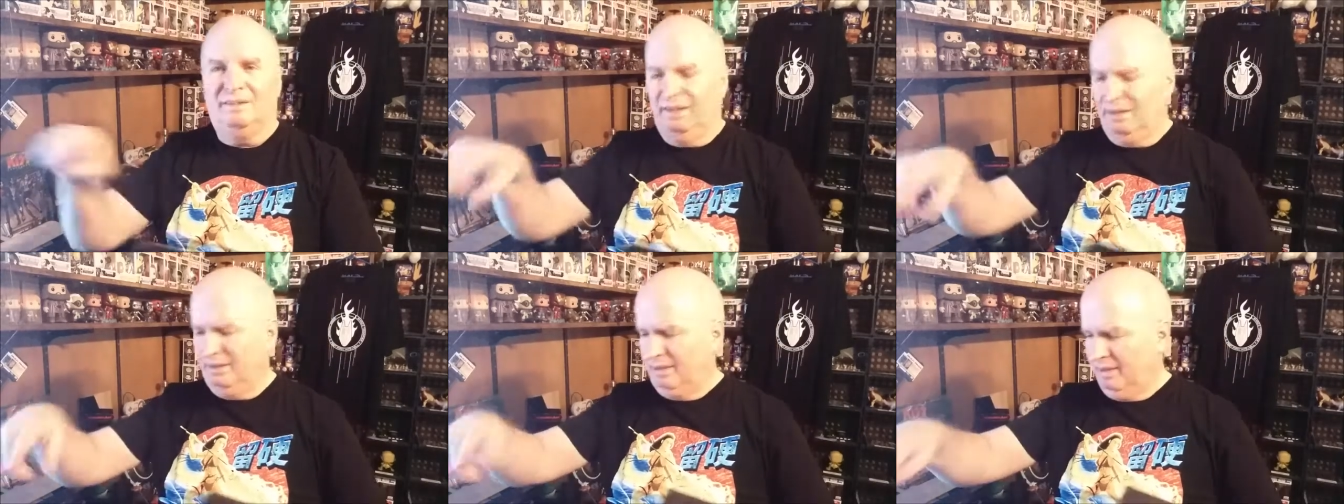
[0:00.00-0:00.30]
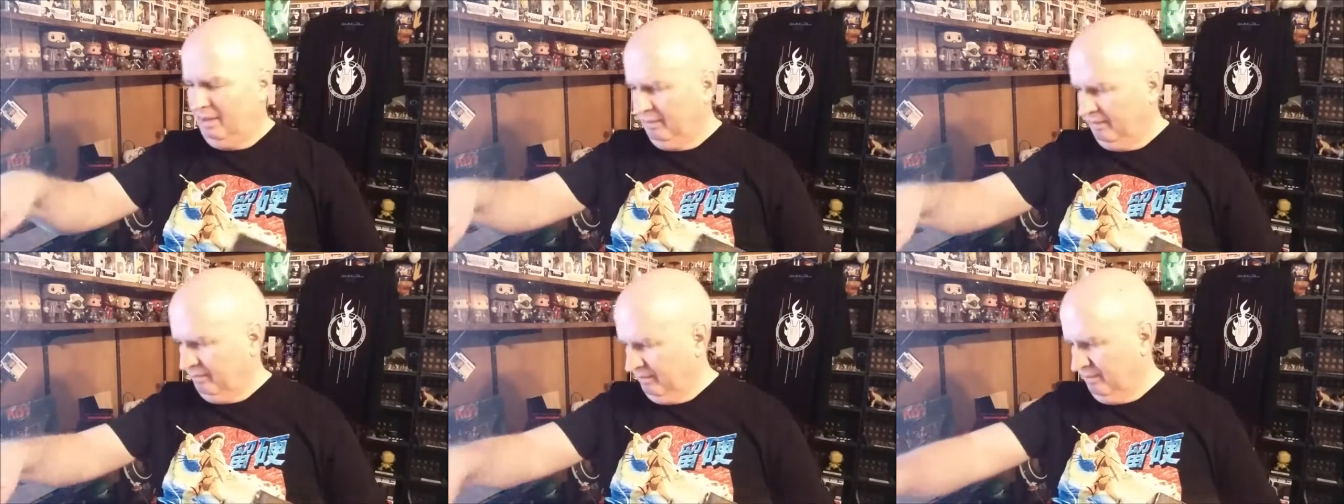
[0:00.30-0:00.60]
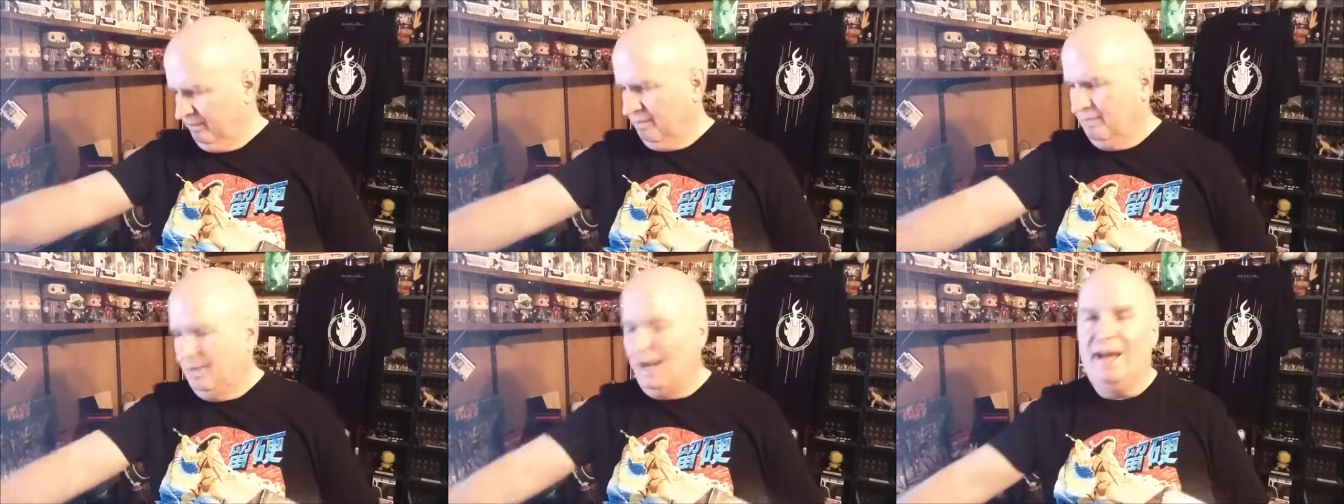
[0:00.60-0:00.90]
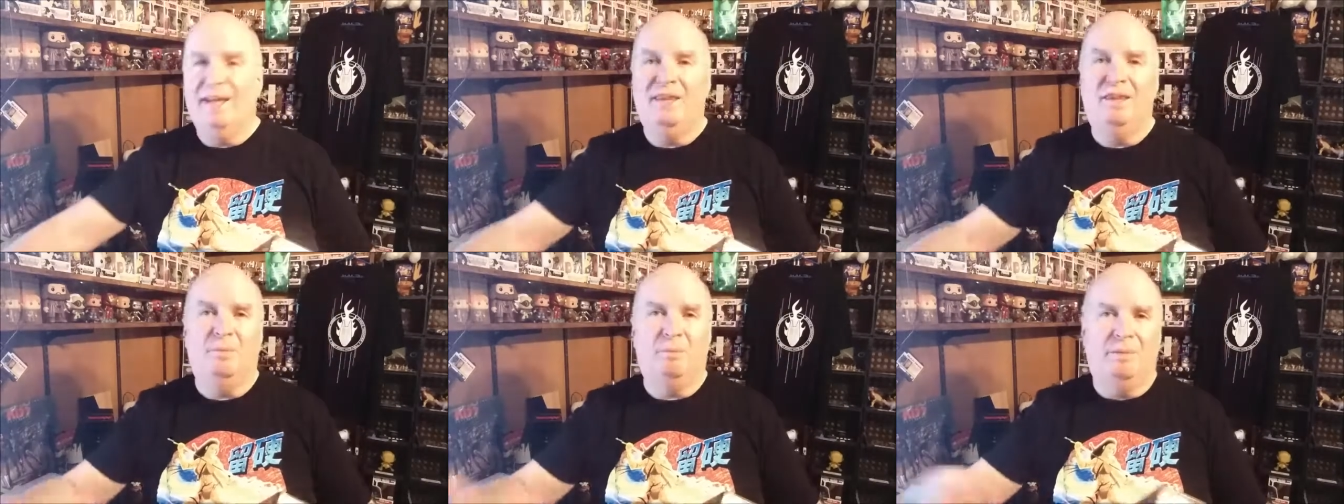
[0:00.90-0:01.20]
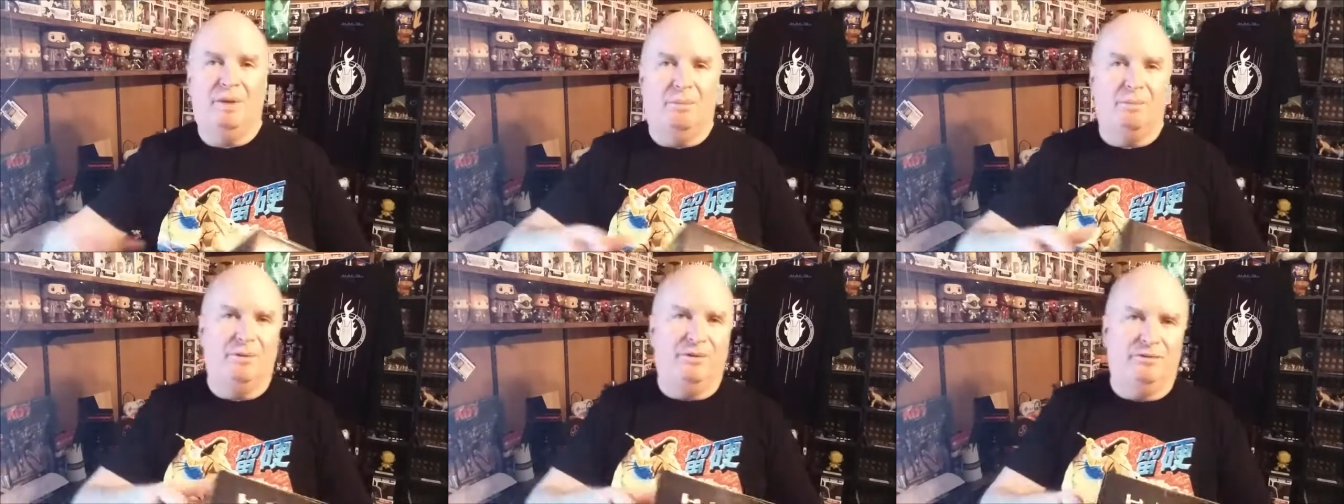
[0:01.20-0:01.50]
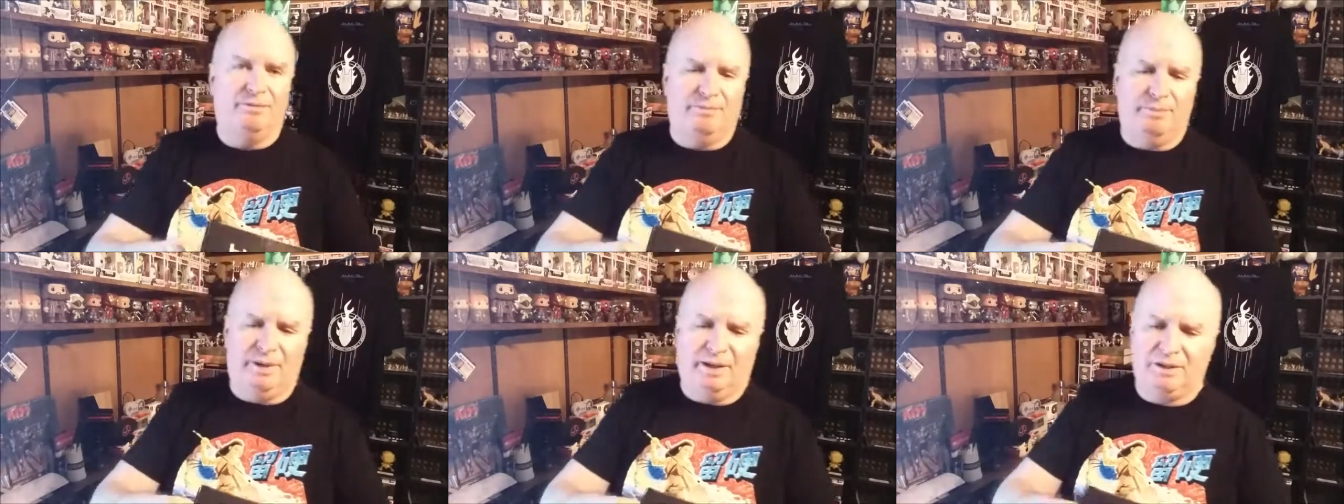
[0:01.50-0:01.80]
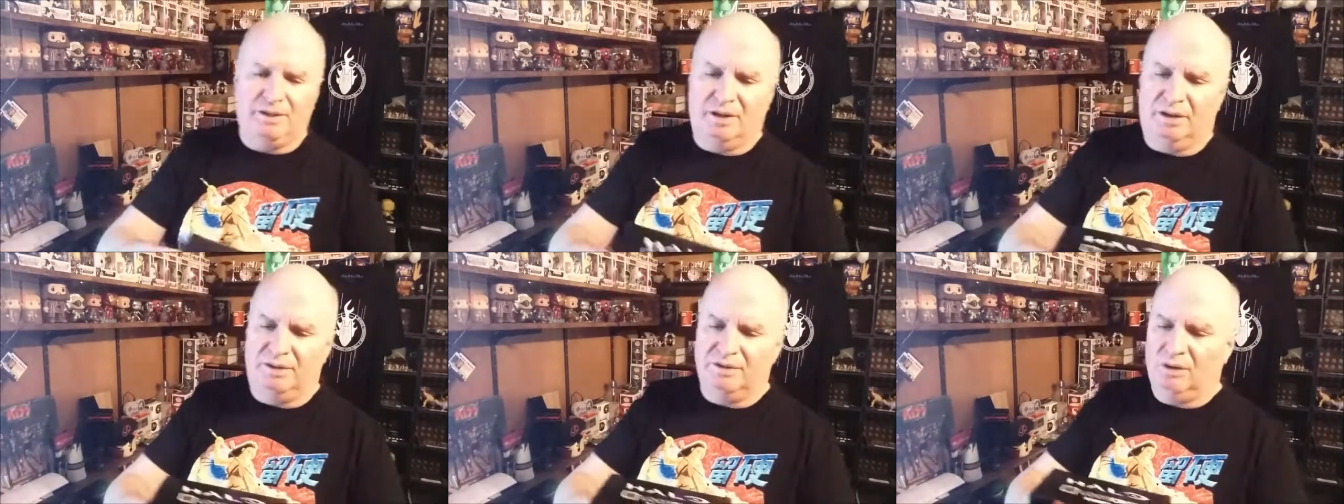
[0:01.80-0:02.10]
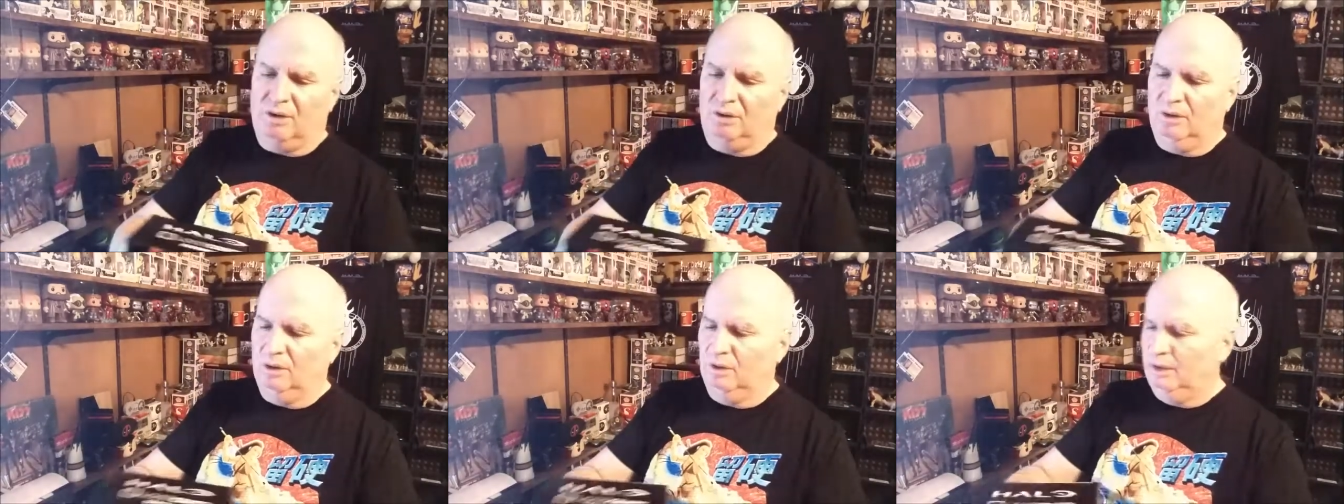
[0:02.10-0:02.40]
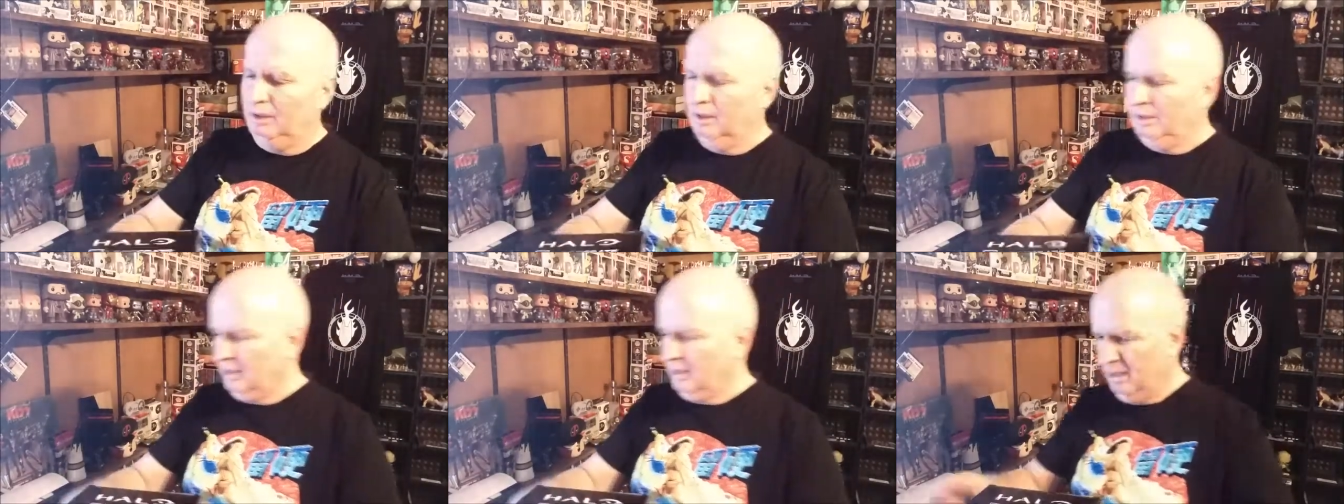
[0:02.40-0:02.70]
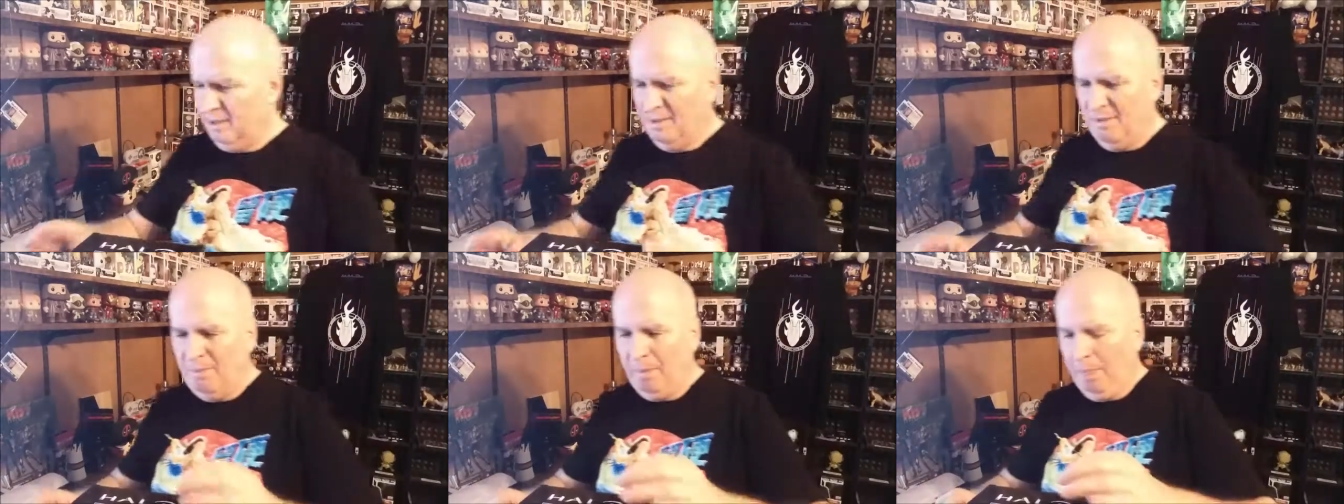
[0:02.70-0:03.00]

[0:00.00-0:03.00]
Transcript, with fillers: The the guy in the, that pi picture I saw earlier. Okay.